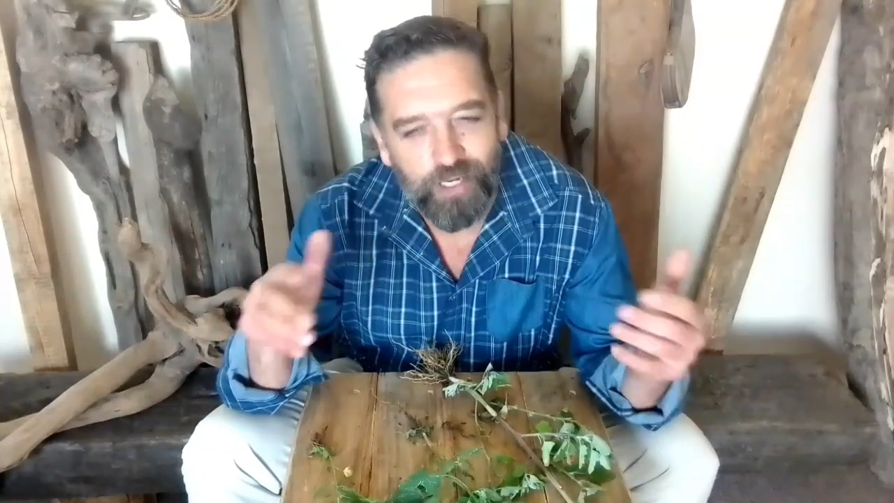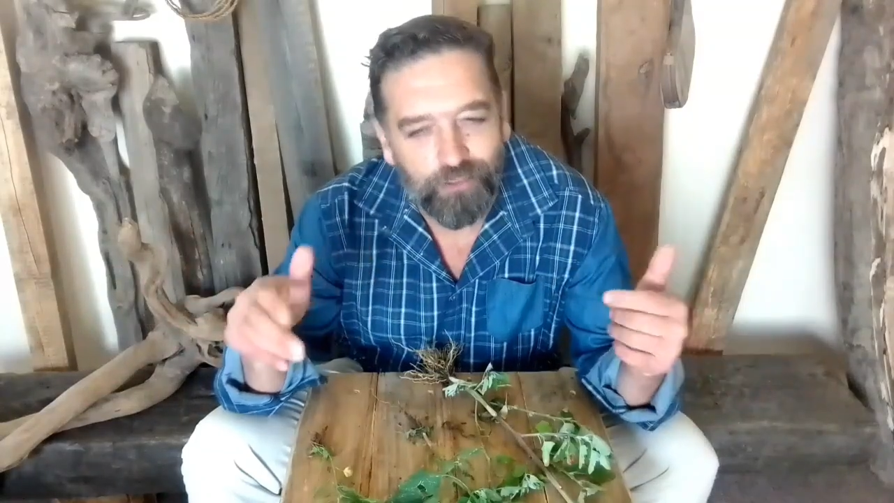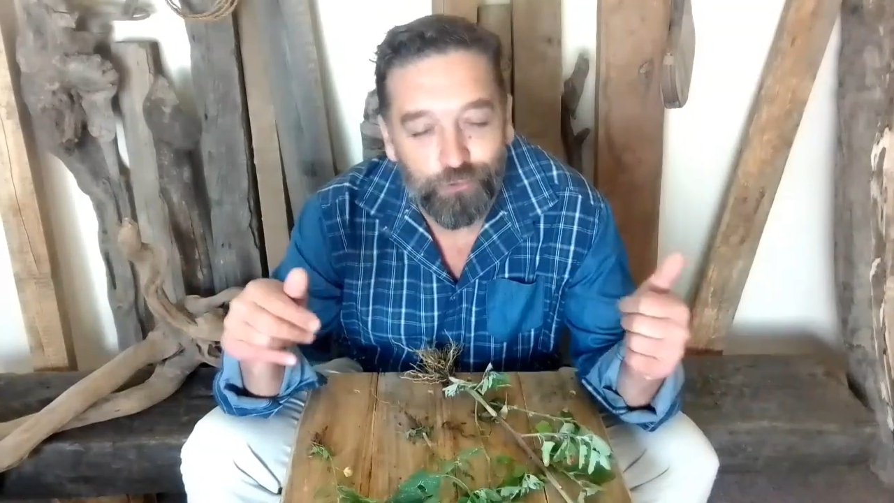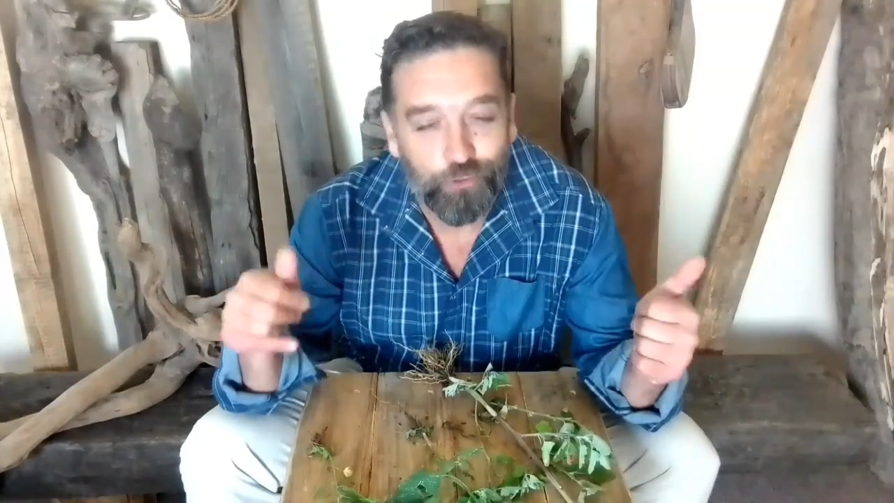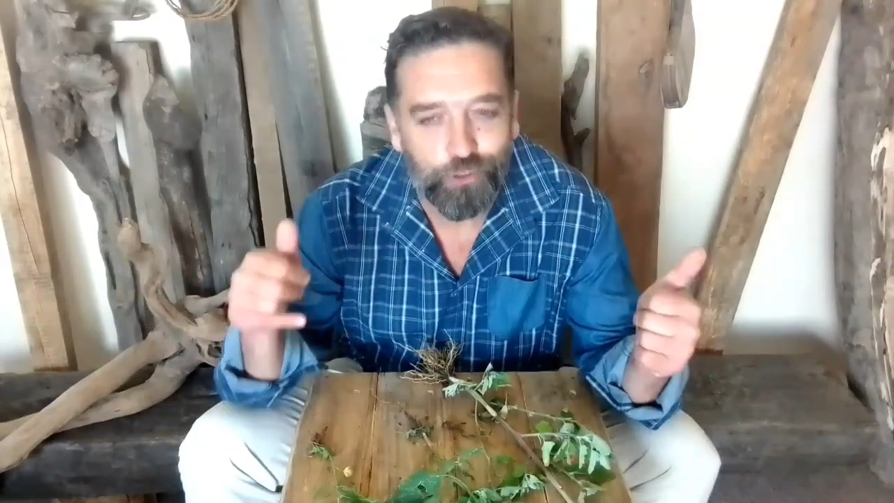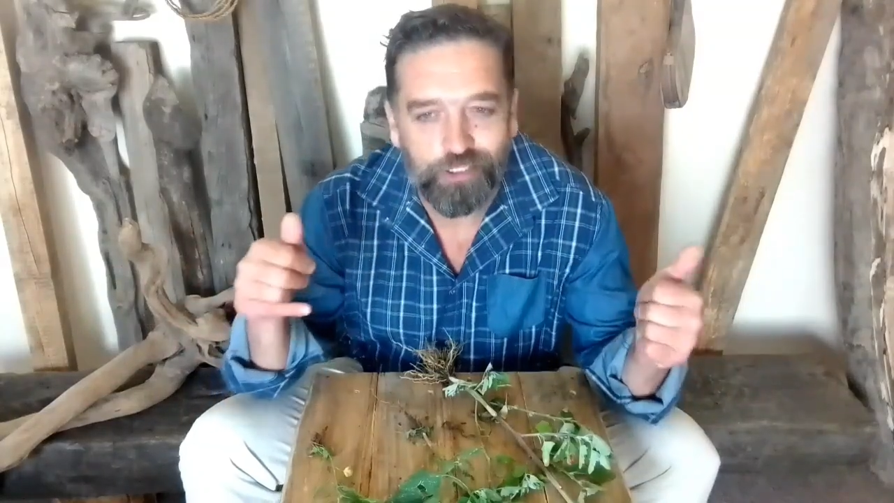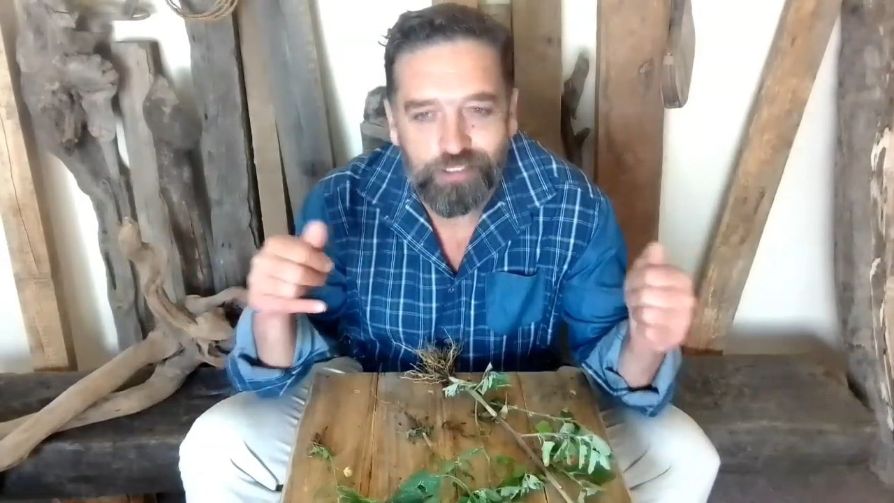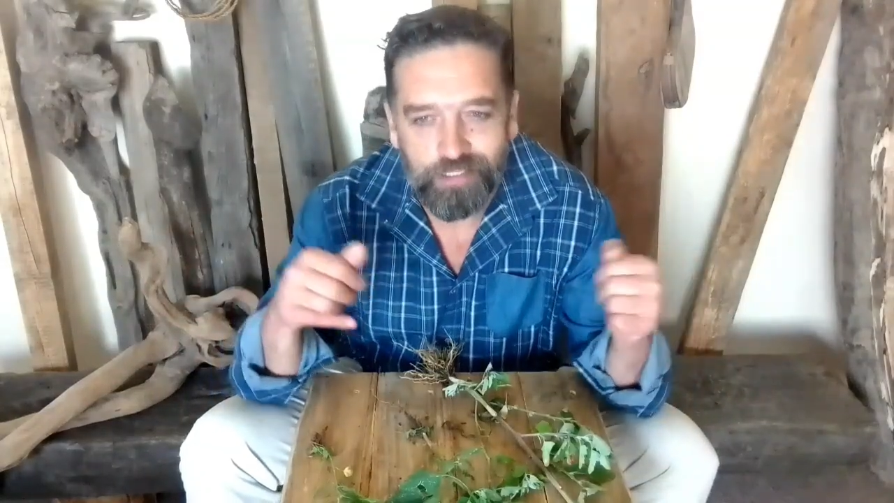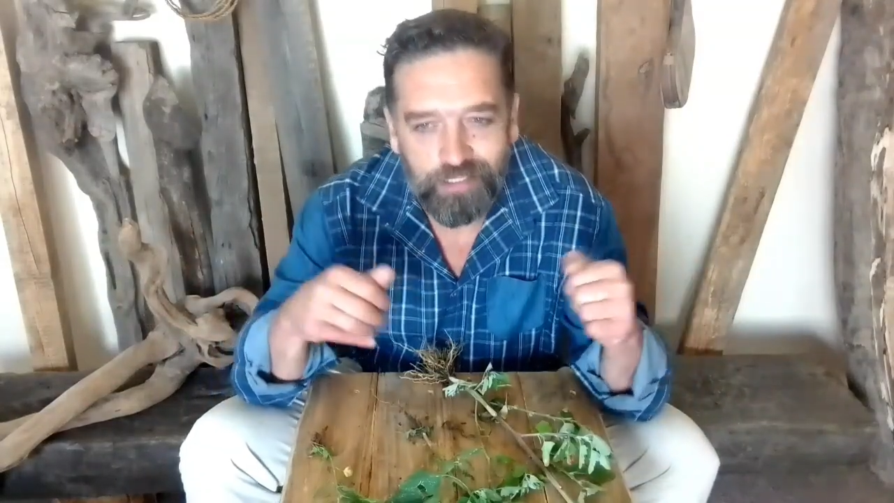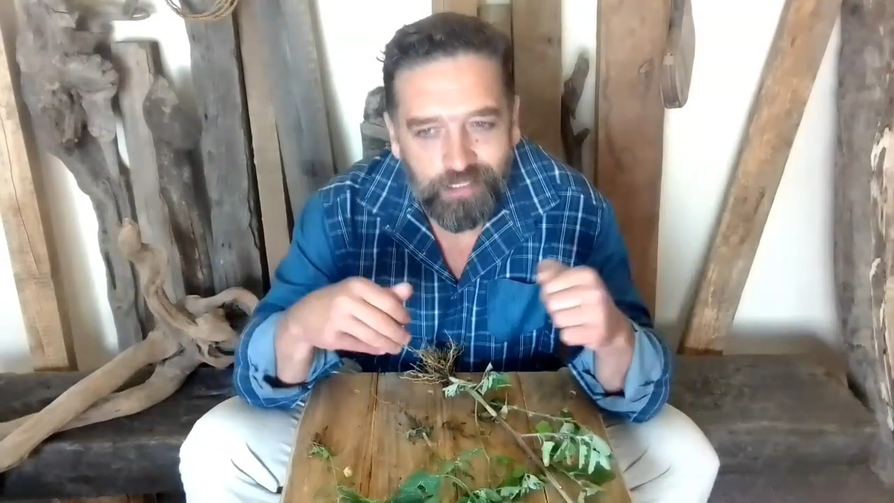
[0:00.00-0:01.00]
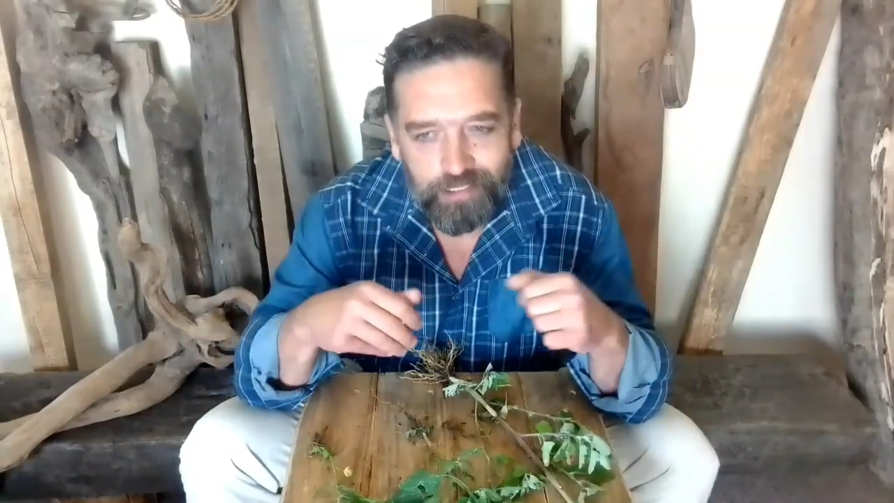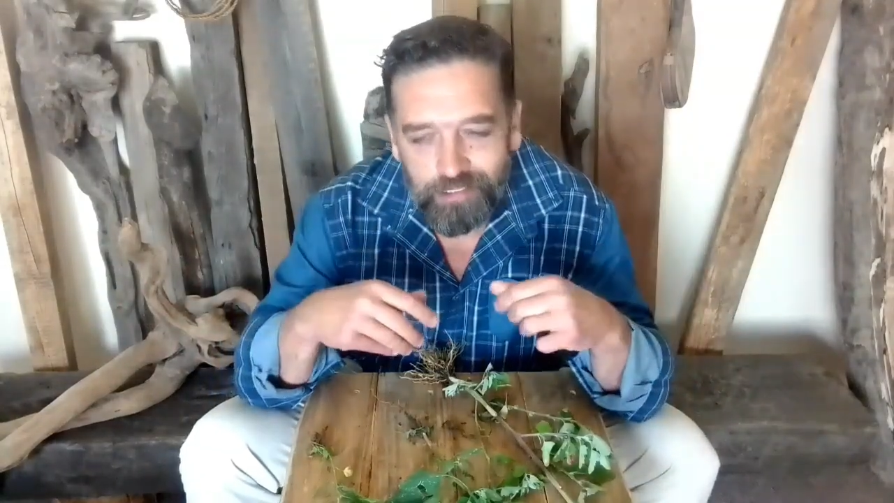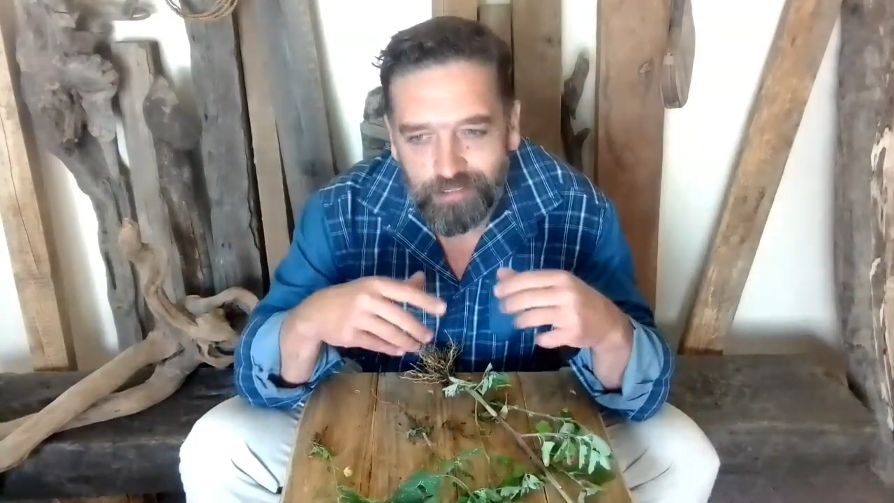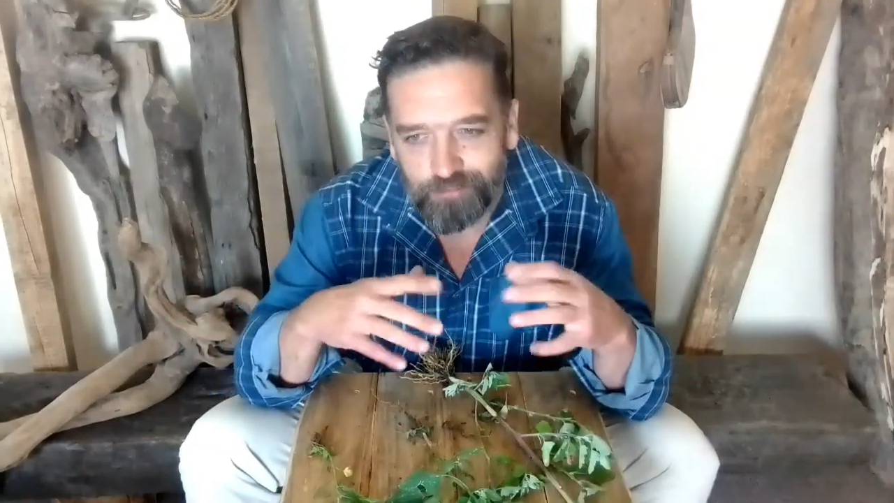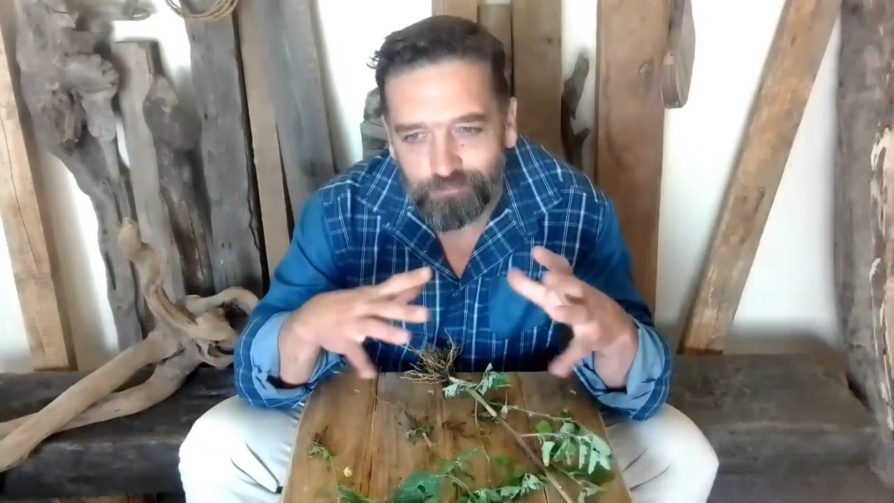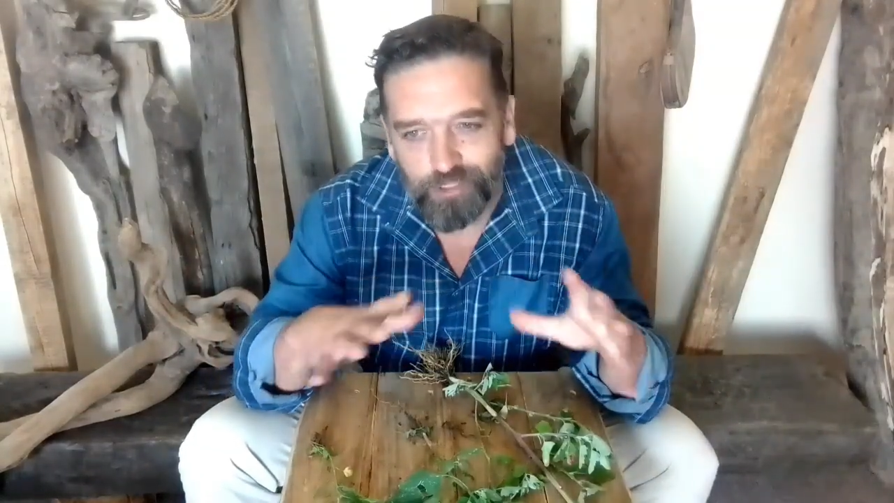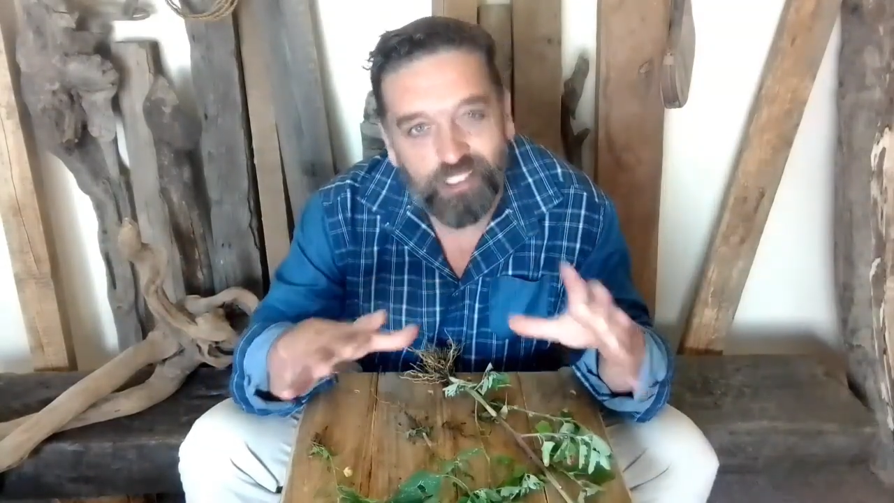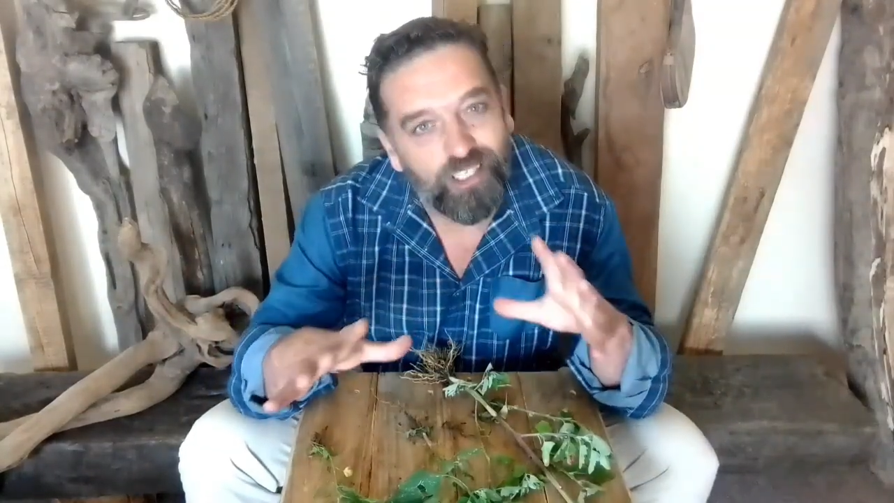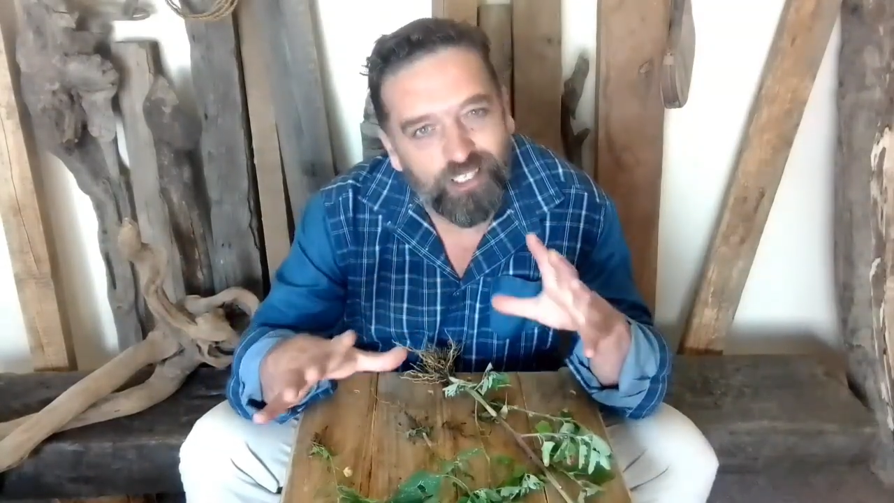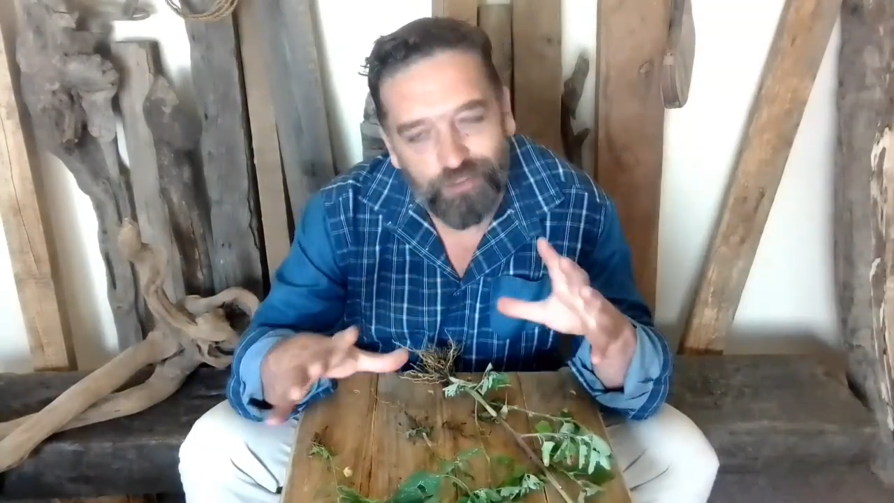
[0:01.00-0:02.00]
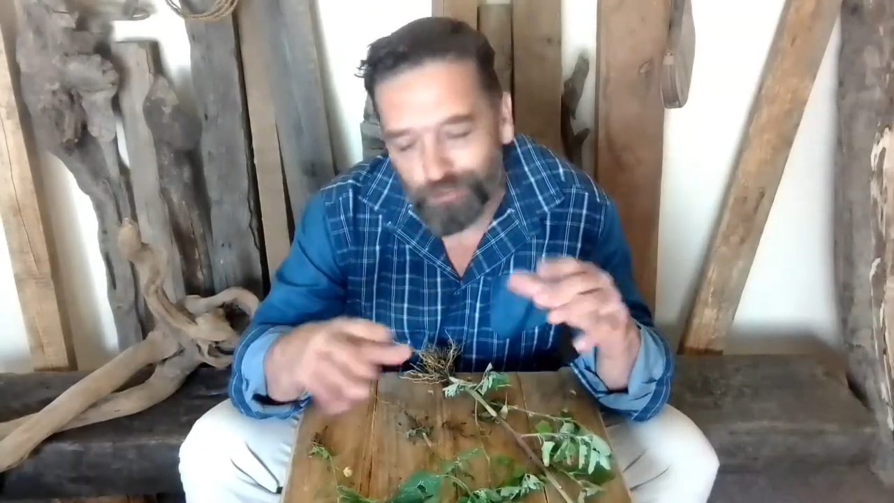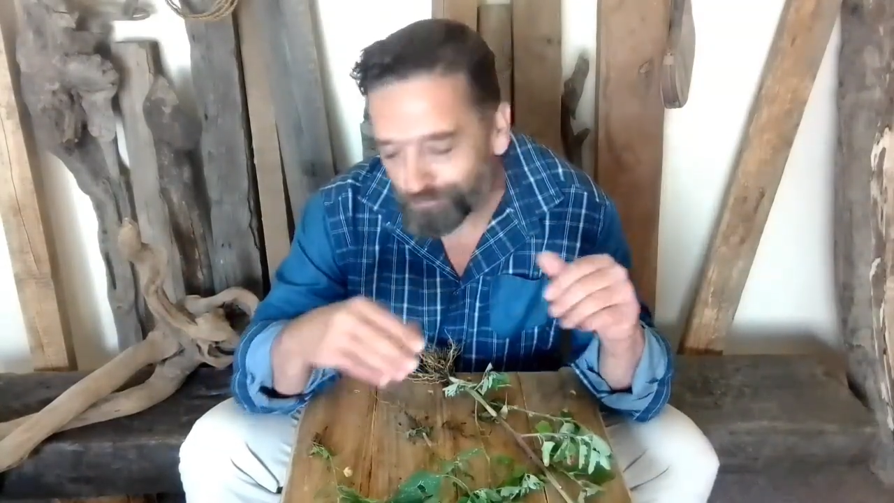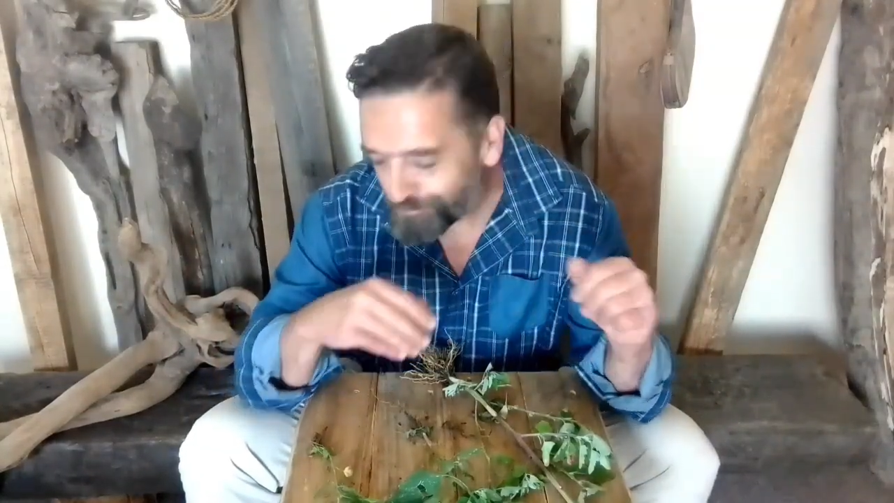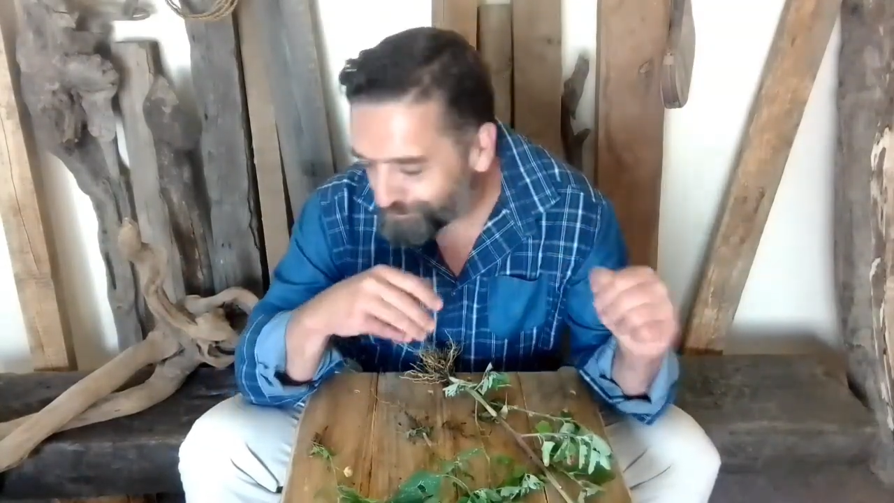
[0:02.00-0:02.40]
how you cook it, that kind of thing.